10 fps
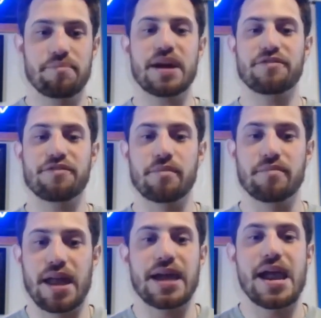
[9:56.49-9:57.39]
pick
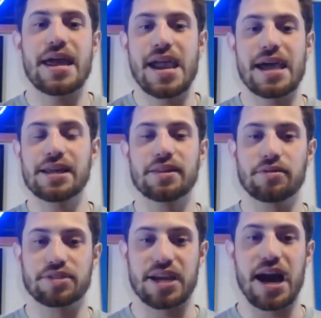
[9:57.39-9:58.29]
from any of
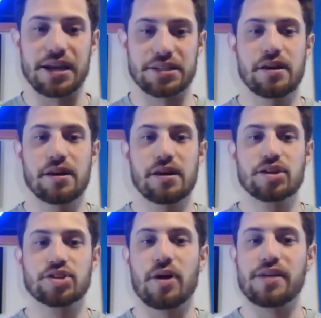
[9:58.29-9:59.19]
those guys.
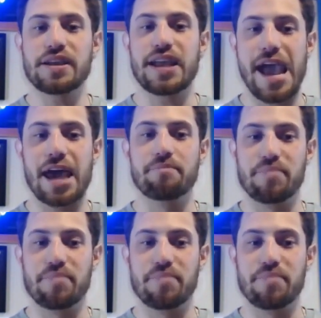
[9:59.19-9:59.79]
So I think Adam